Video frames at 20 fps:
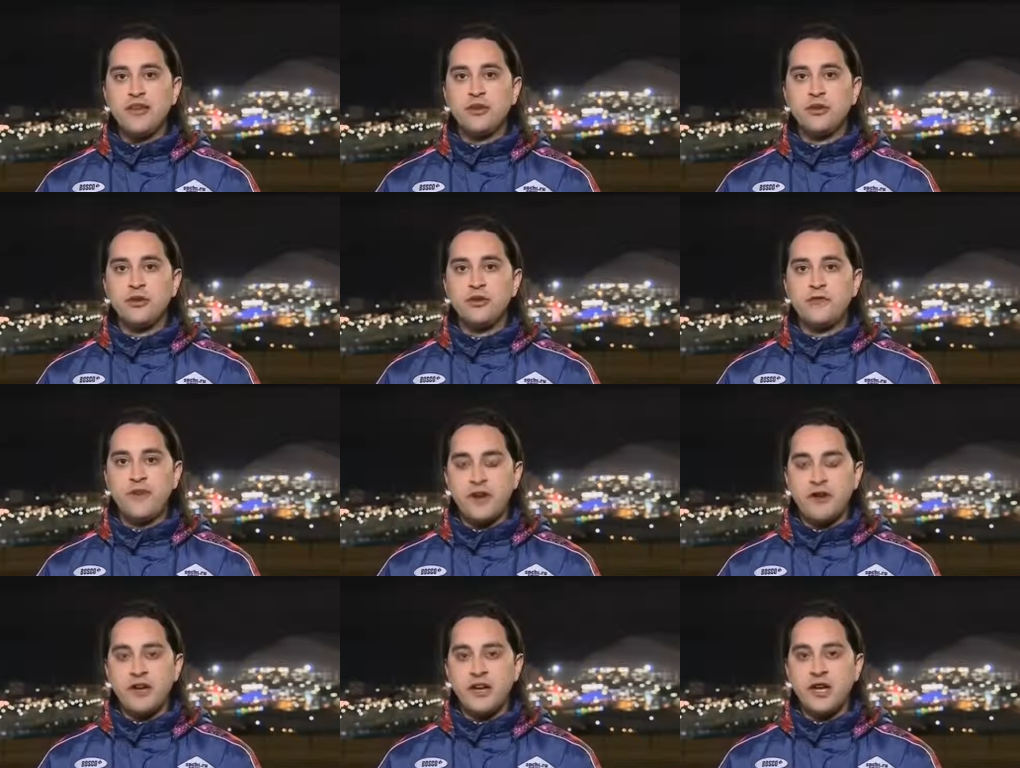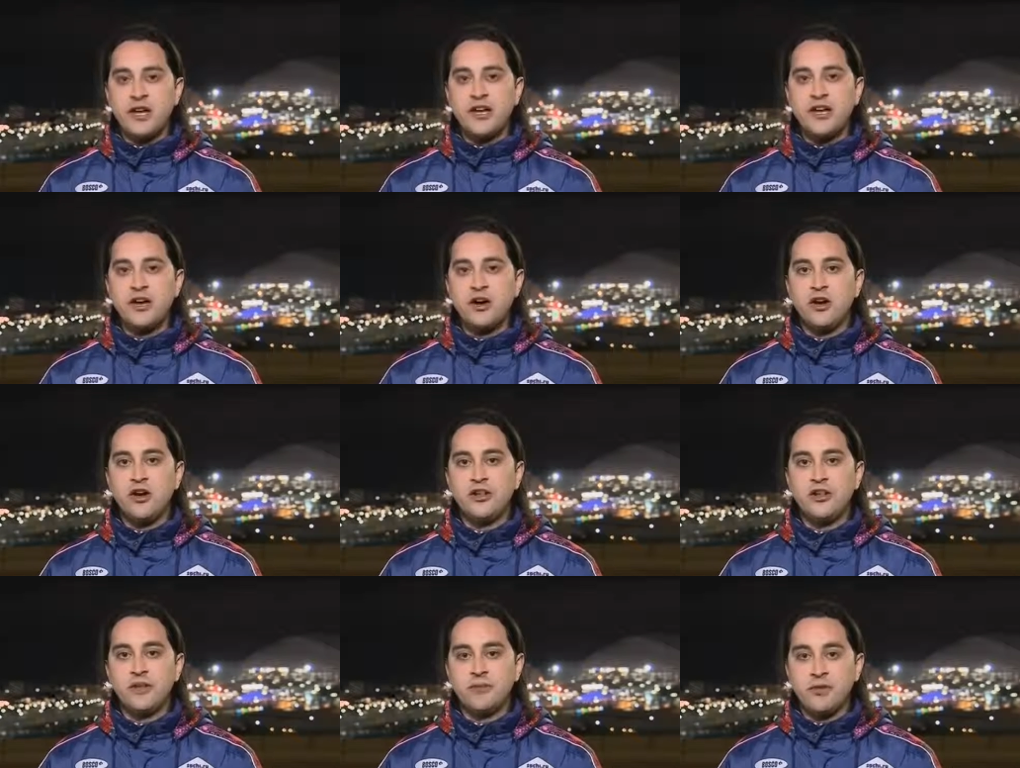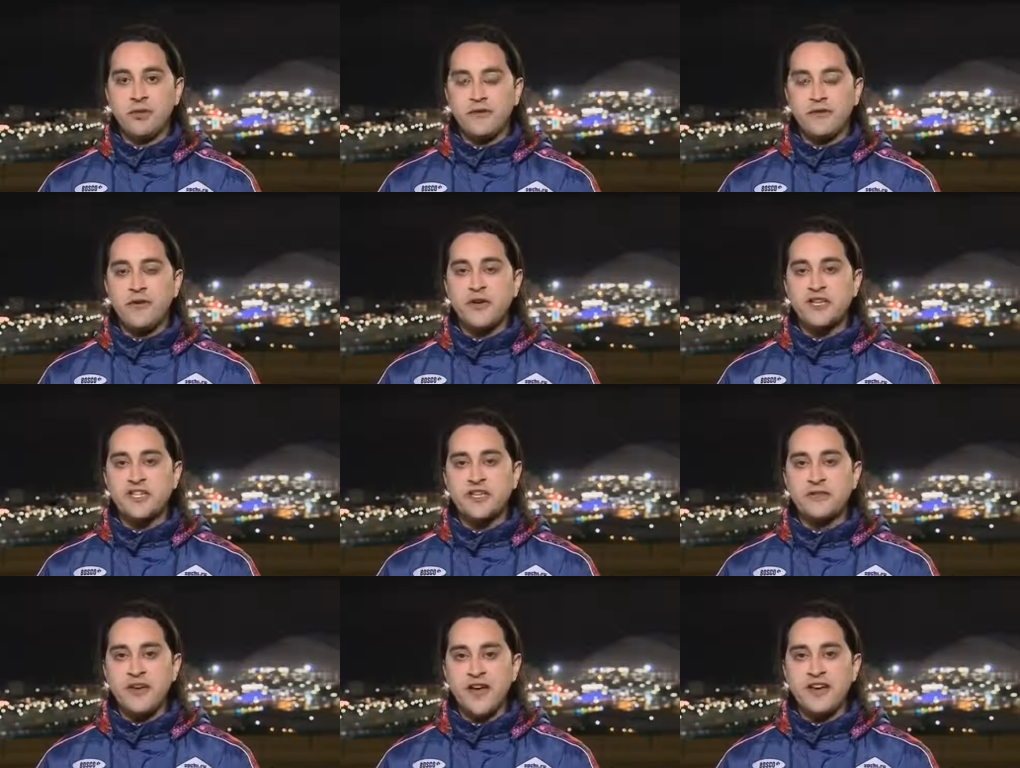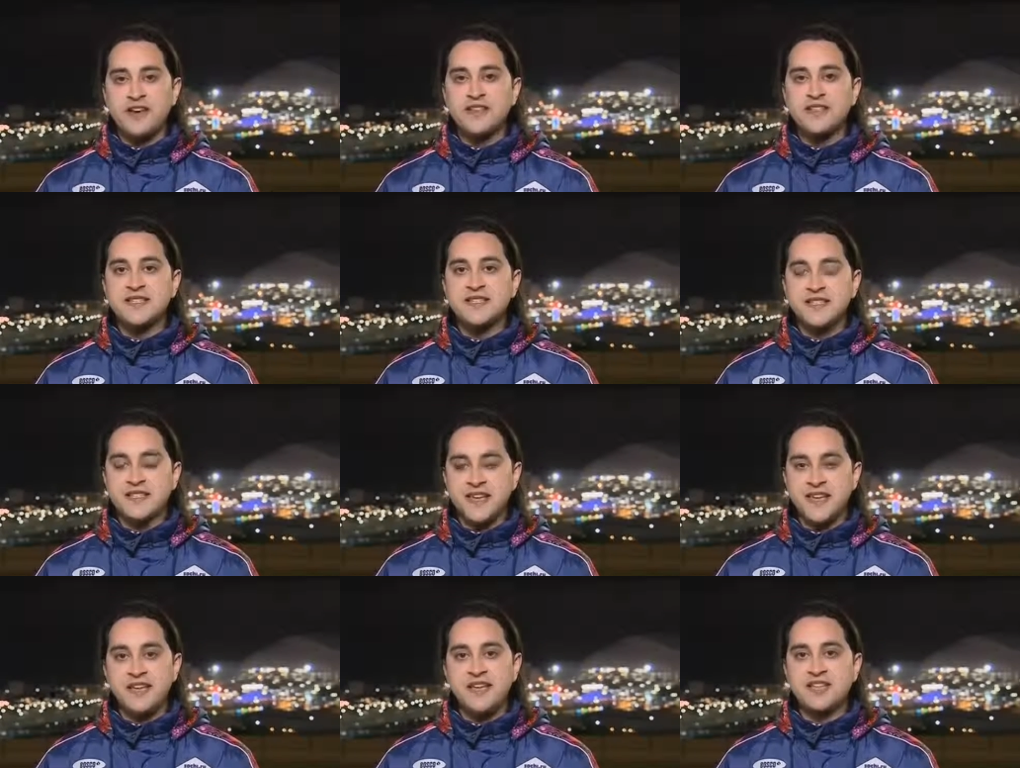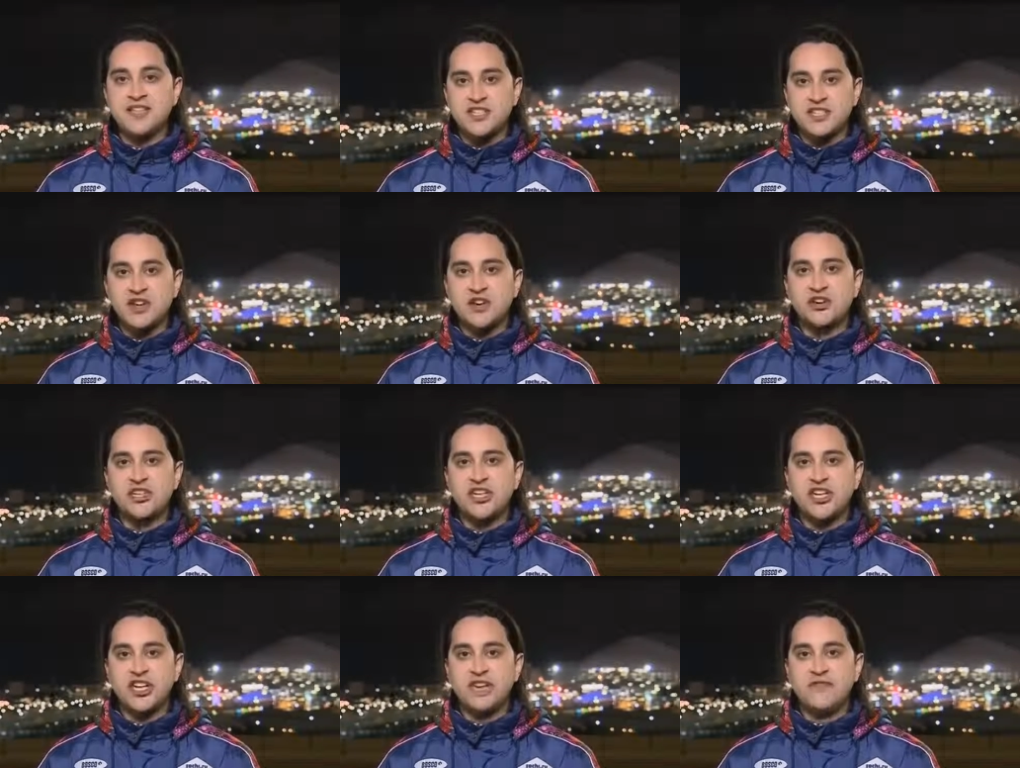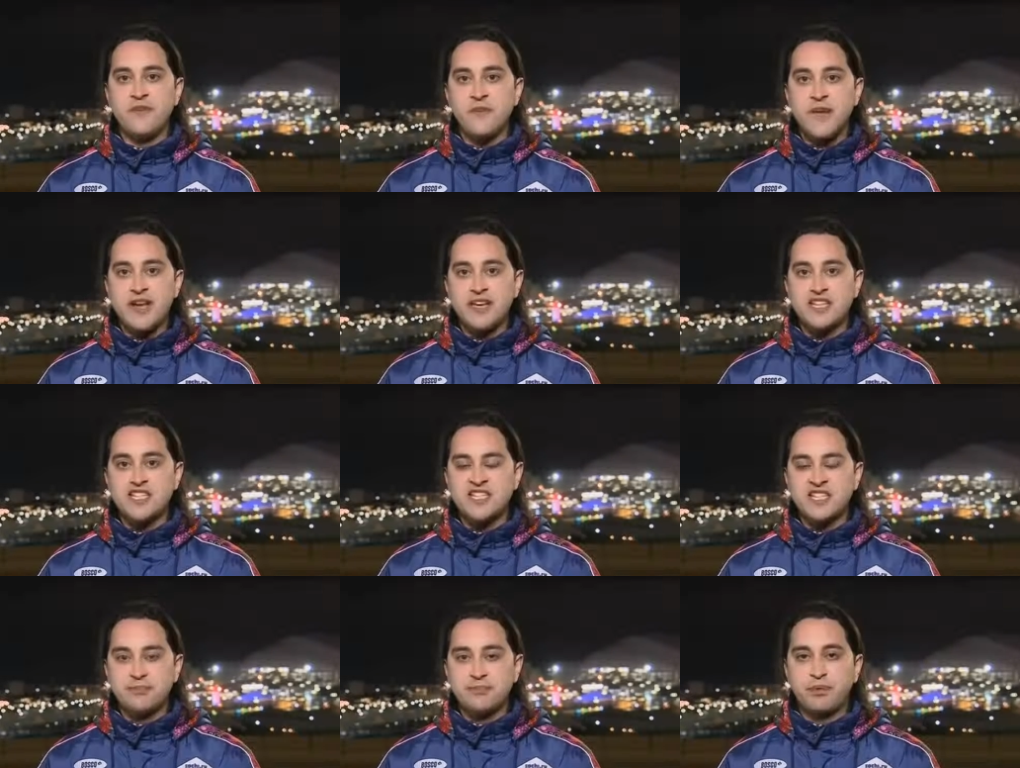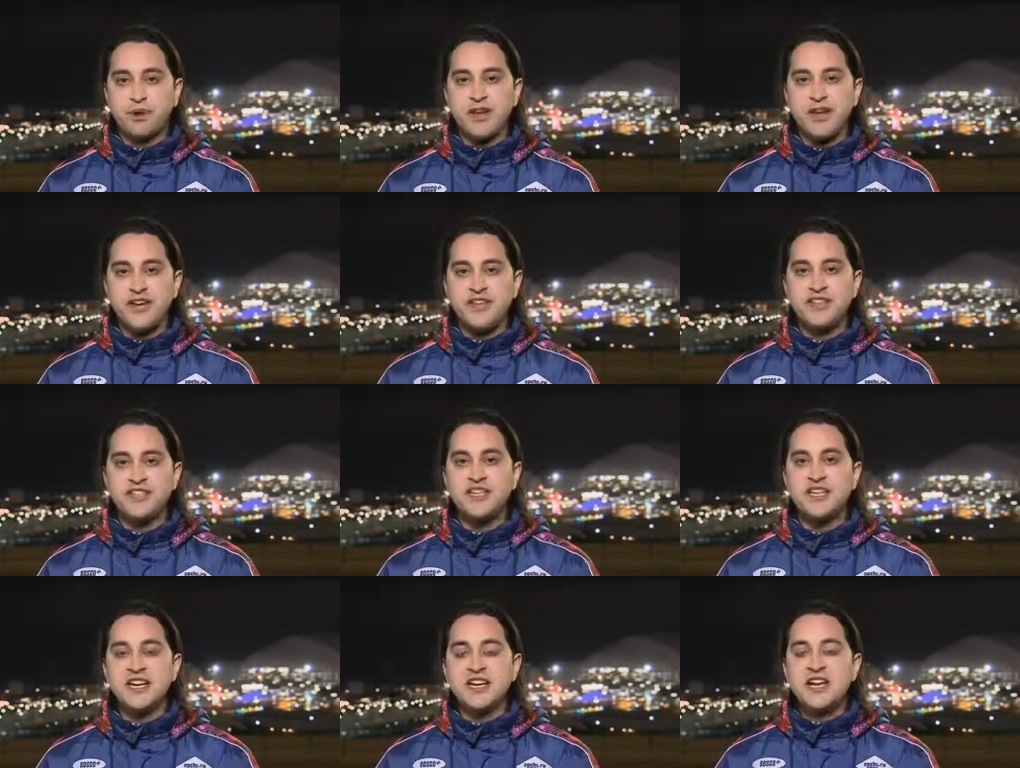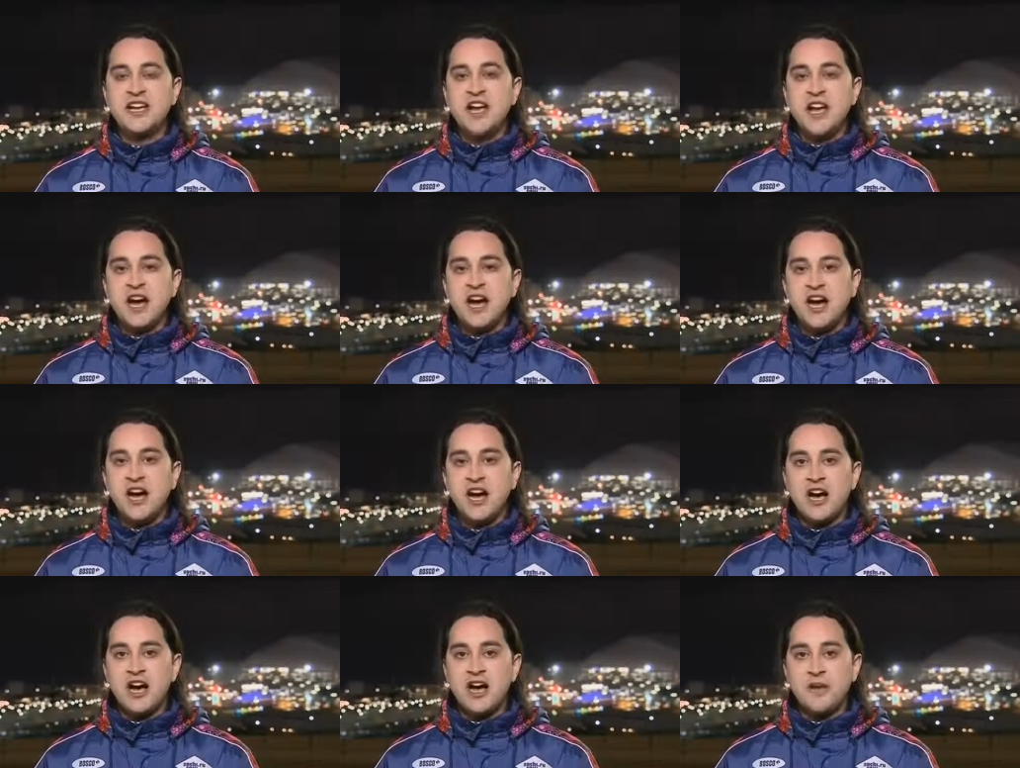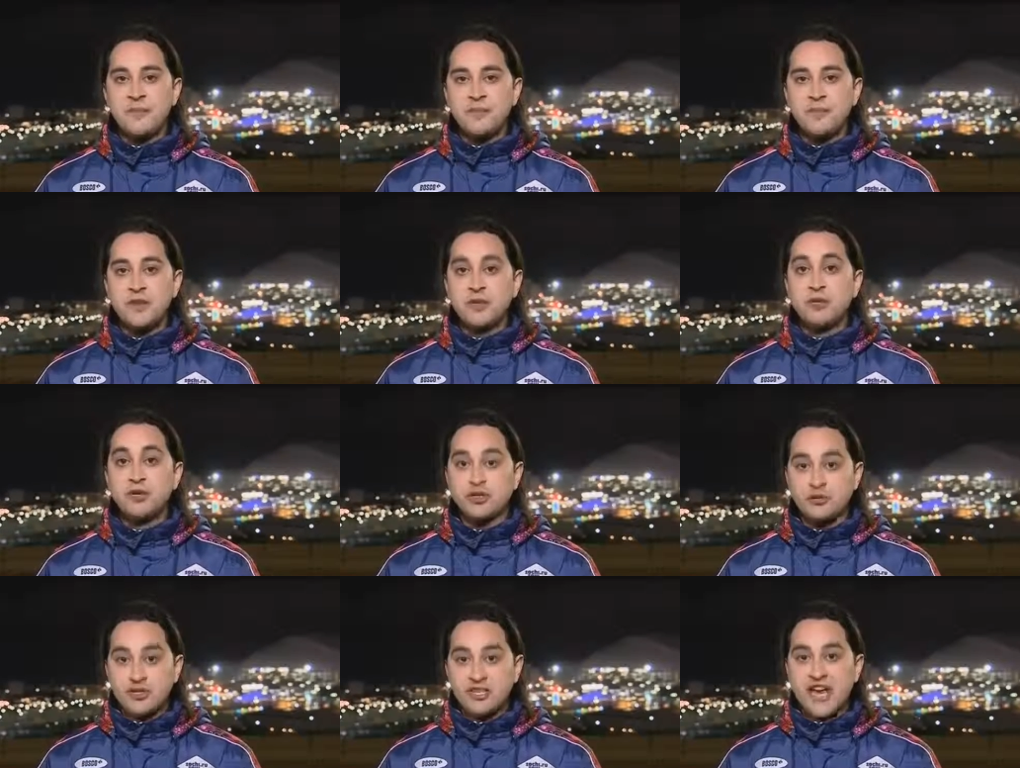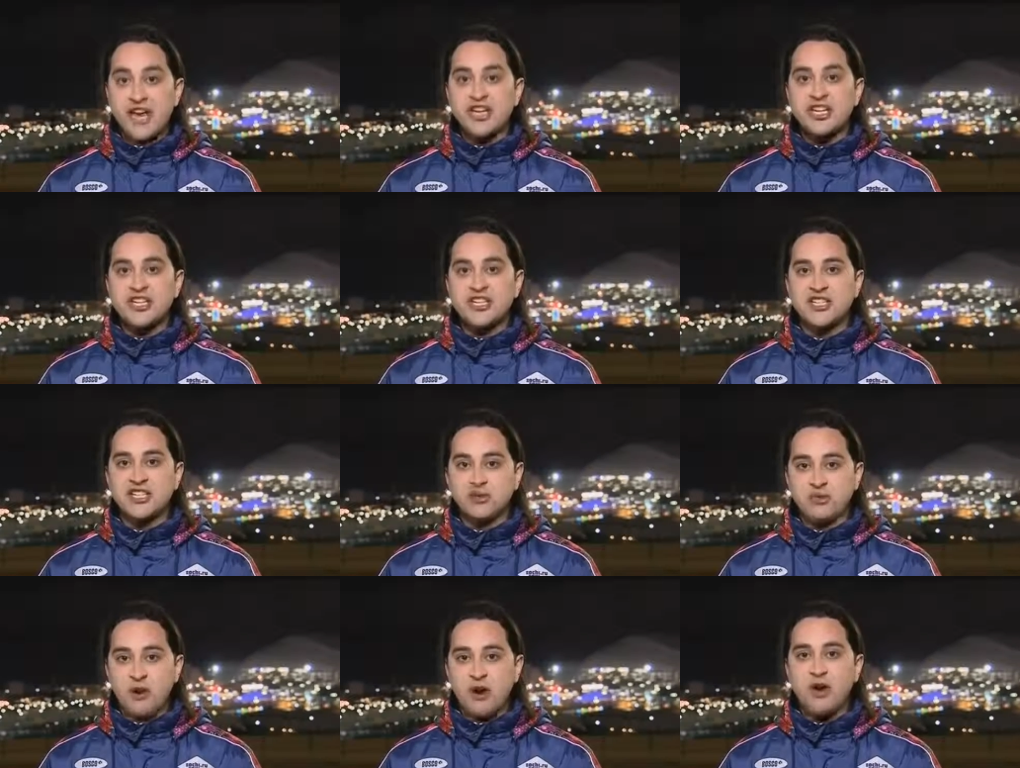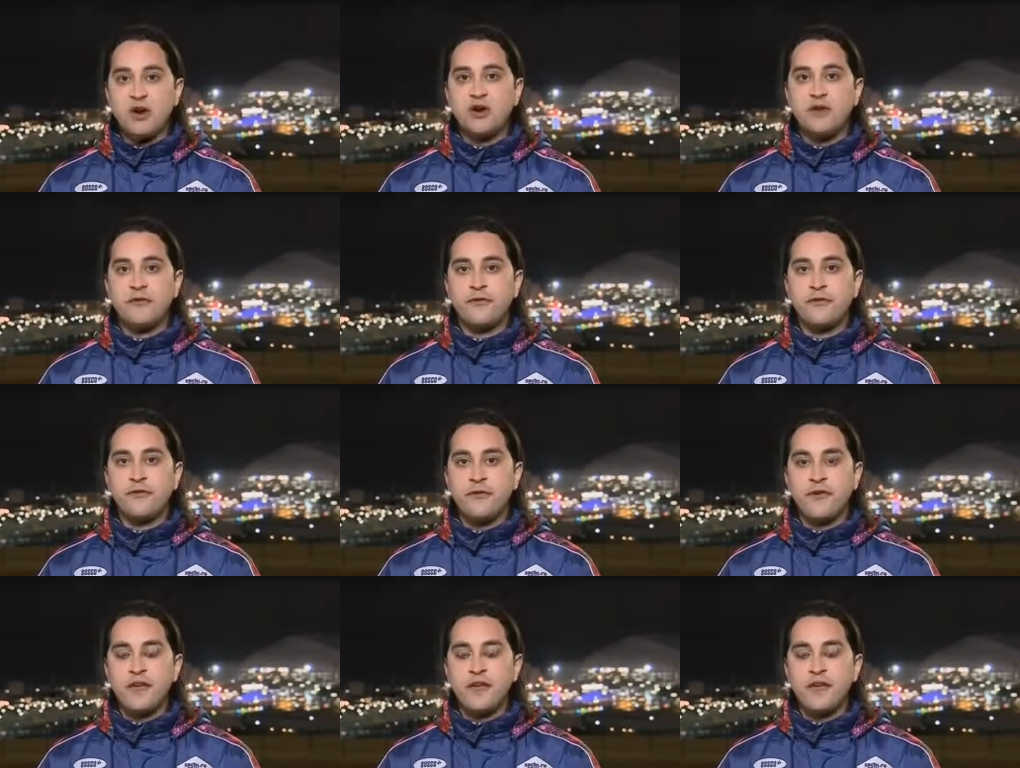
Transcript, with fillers: medal very early on in one of the first events in Sochi in the men's sprint um, which was actually his 12th